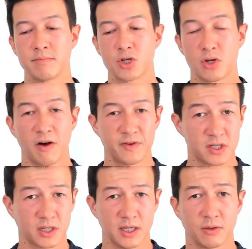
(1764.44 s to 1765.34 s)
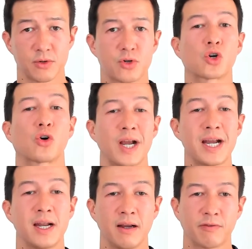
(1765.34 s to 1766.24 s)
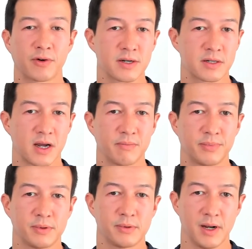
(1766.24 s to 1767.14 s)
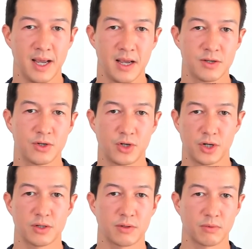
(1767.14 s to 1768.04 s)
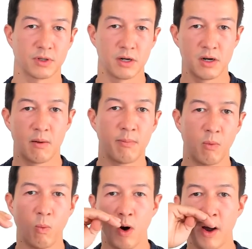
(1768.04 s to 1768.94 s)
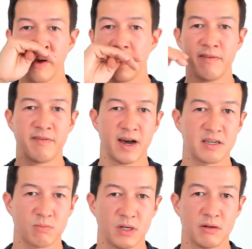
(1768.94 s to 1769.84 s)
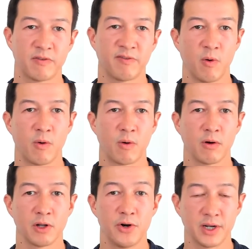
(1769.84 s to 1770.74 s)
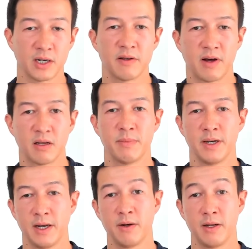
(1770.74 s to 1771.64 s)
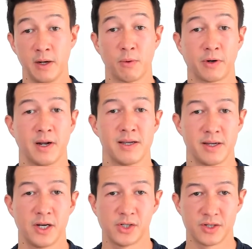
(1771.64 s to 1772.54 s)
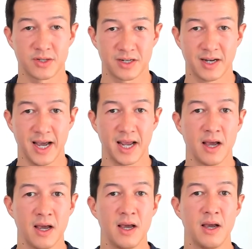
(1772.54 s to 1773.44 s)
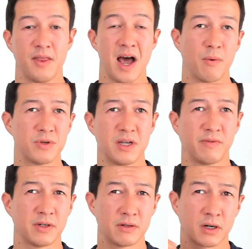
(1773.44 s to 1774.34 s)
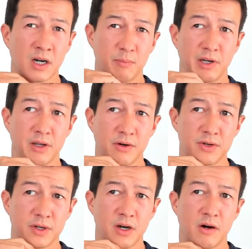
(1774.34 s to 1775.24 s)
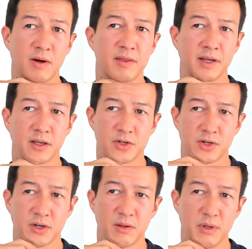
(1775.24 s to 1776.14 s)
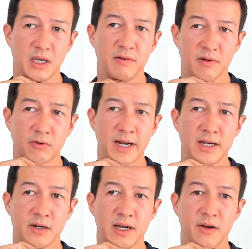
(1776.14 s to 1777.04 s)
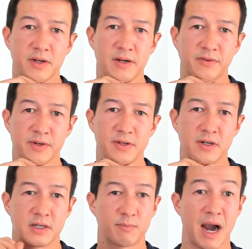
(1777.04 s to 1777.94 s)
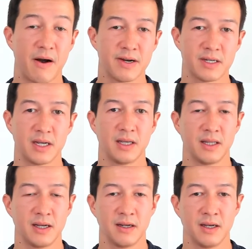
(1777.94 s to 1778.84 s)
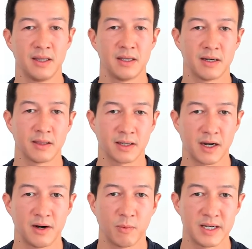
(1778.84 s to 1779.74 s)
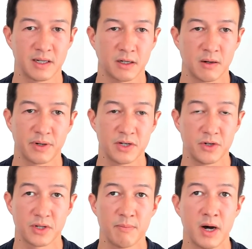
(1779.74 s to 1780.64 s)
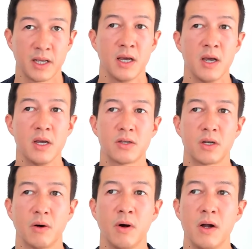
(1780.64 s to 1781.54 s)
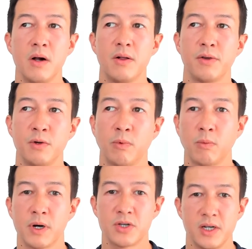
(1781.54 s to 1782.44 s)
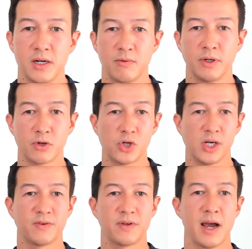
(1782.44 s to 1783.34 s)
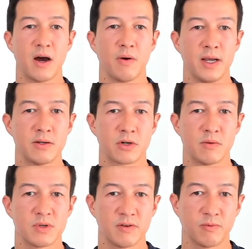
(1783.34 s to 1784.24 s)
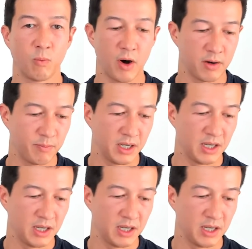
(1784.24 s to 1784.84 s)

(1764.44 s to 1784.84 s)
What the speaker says: soft skills training, for example, is just the number one investment for learning and development in organizations today. And that was even a couple of years ago. And I think it's just going to be even greater now, the difference, disparity in the kind of ways that companies use their money. So we're seeing a real shift now in terms of where